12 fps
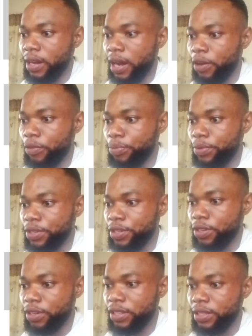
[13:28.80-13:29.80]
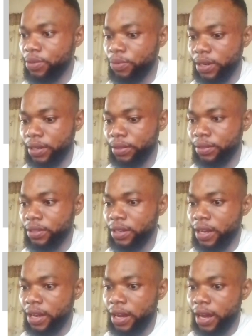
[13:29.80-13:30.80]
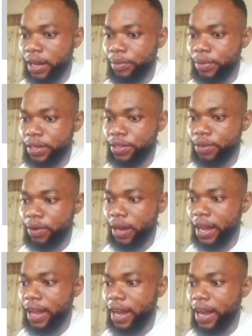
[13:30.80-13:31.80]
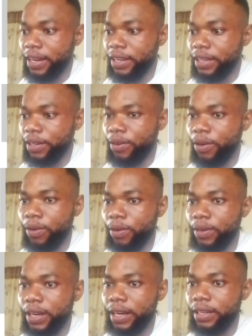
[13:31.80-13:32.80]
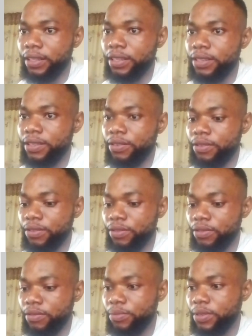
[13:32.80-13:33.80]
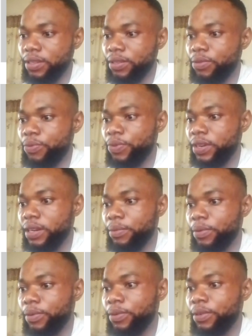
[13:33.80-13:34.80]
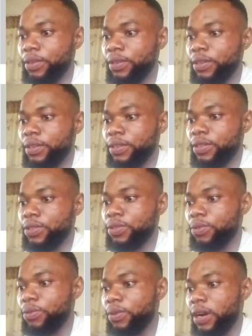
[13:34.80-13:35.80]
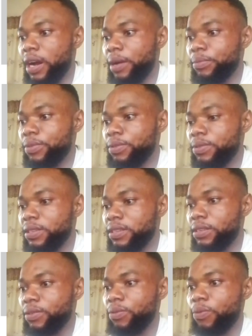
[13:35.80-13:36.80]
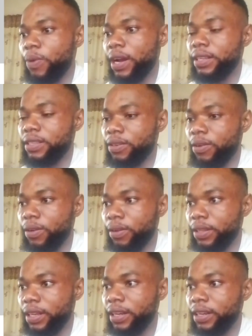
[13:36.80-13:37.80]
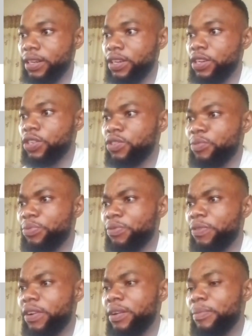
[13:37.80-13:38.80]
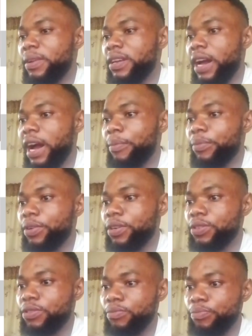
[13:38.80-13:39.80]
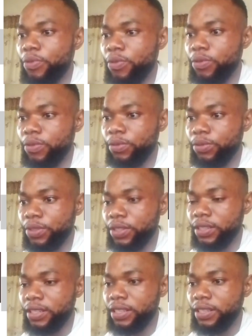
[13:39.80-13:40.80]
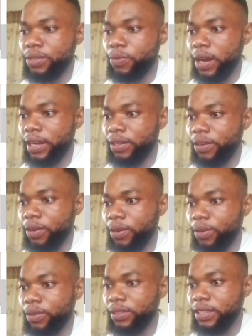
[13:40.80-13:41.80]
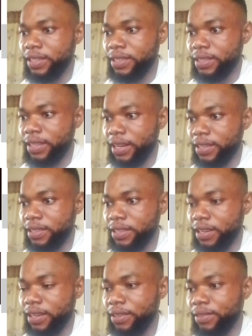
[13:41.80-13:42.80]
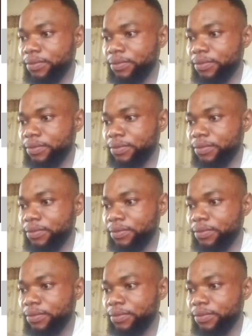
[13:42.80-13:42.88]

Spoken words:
I'll position it well and make sure I add a color that is going to be readable. So I'm using white color there. So preferably I'm going to bold this white color, this text here.